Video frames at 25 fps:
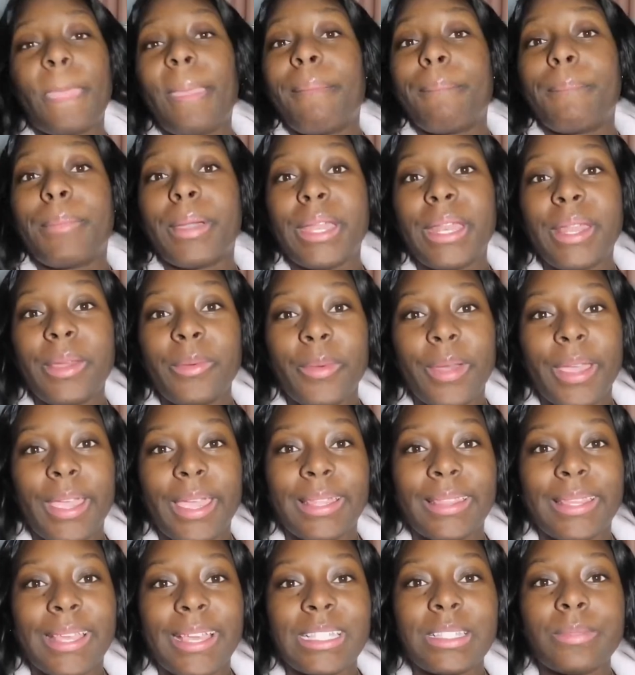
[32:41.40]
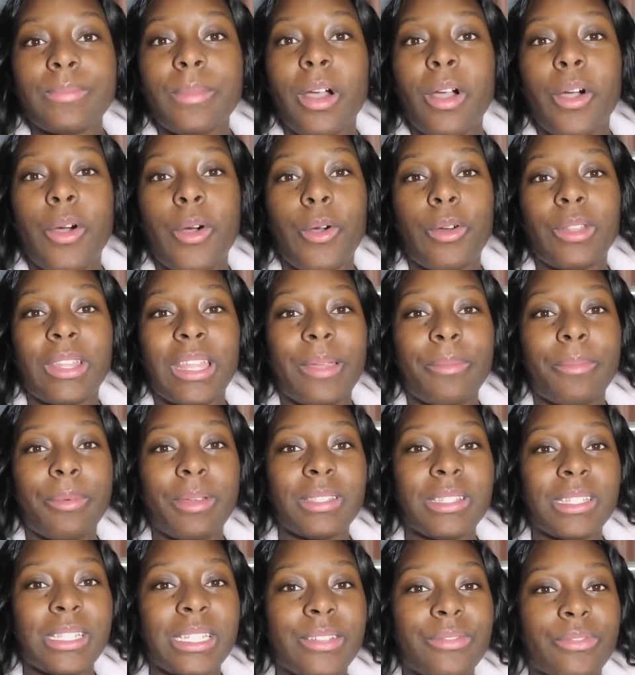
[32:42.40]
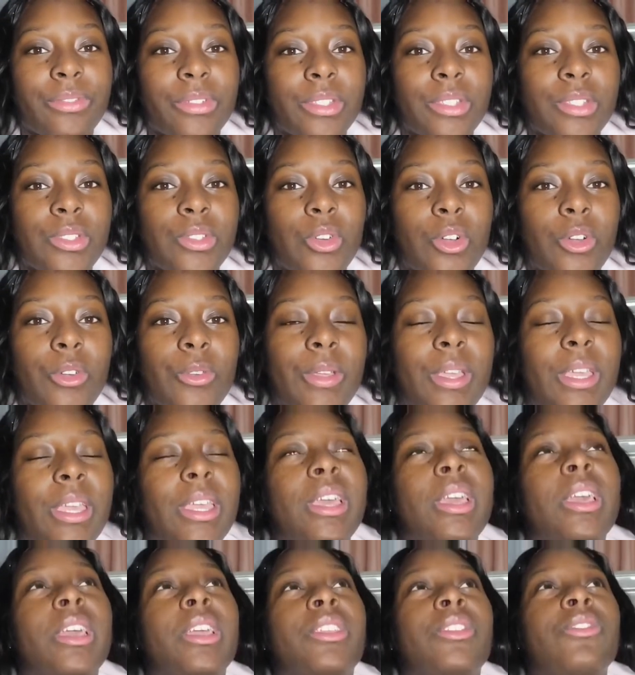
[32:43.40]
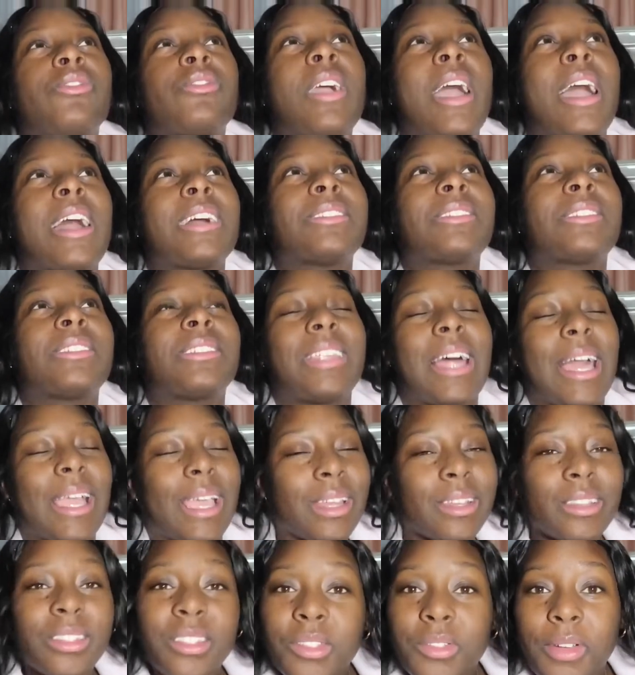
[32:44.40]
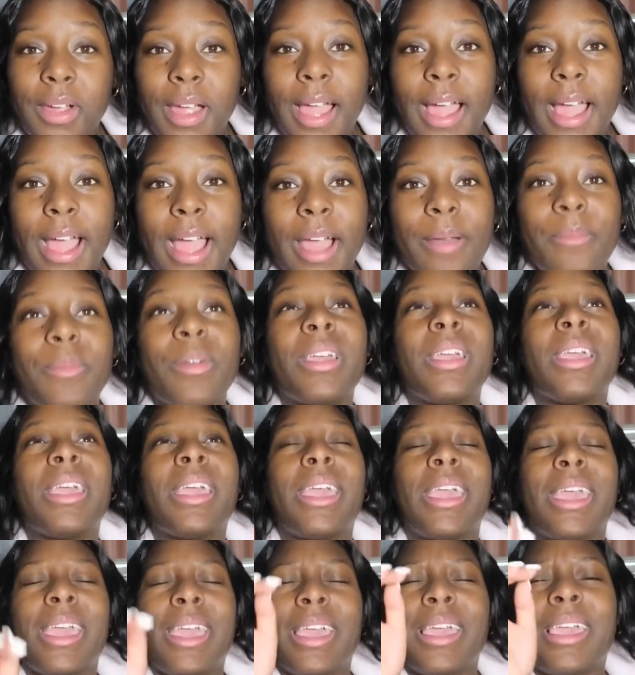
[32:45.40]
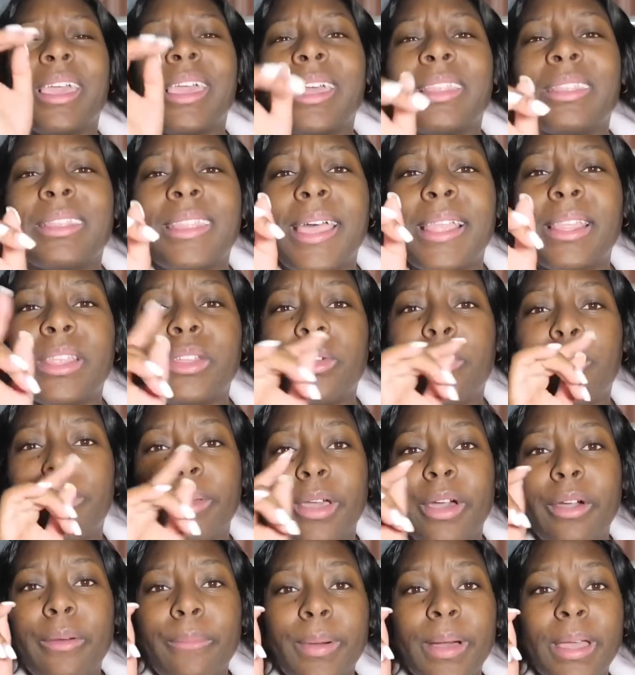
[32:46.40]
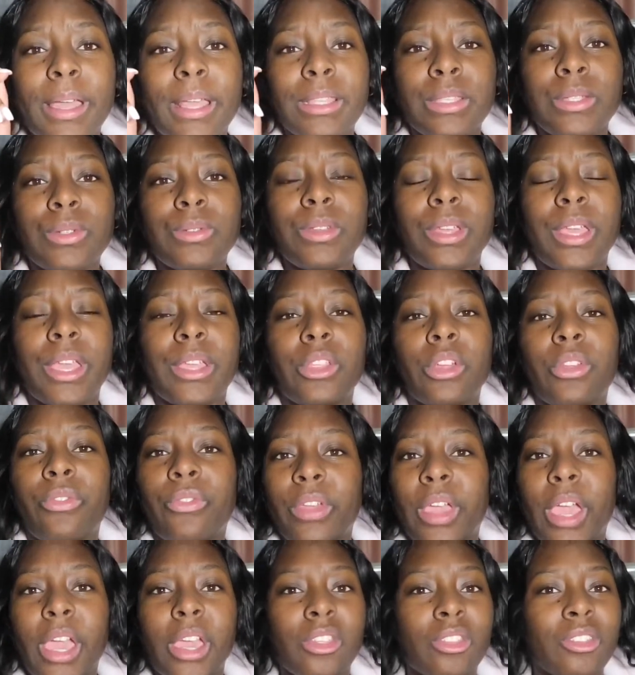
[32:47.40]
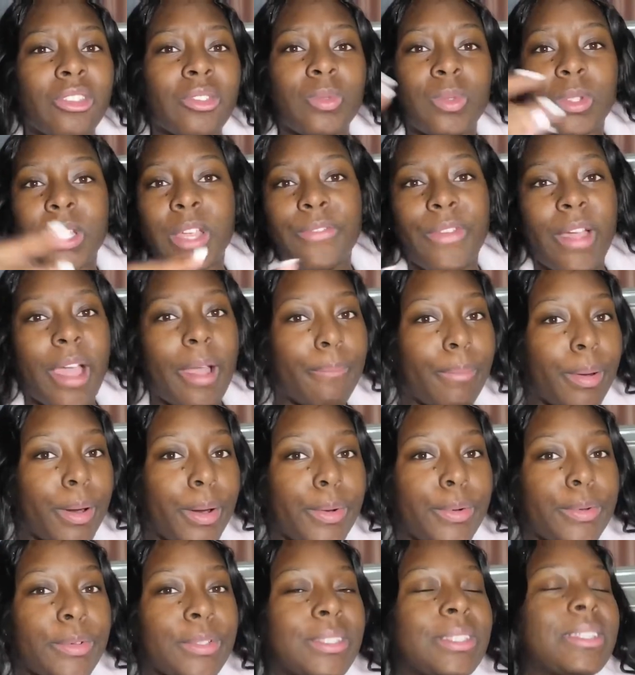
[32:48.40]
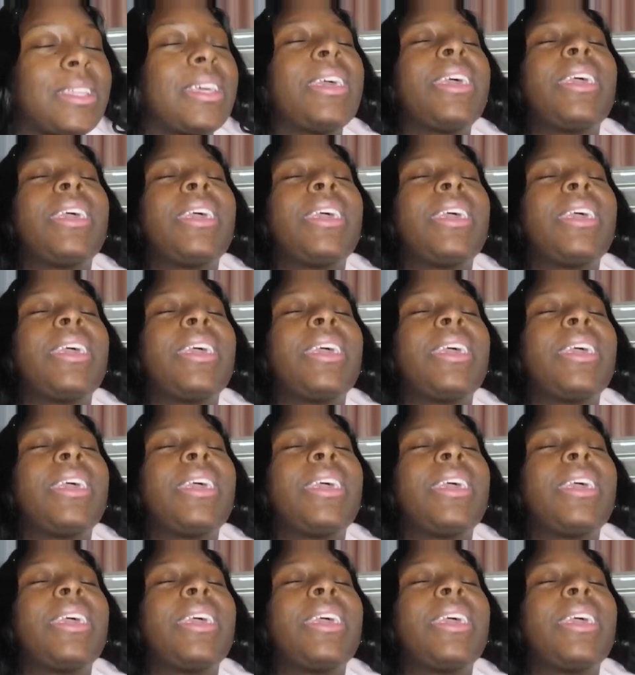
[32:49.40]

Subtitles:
anyway, that's my whole labor and delivery story. You guys should like and subscribe and hit that little bell button too to get notifications whenever I post.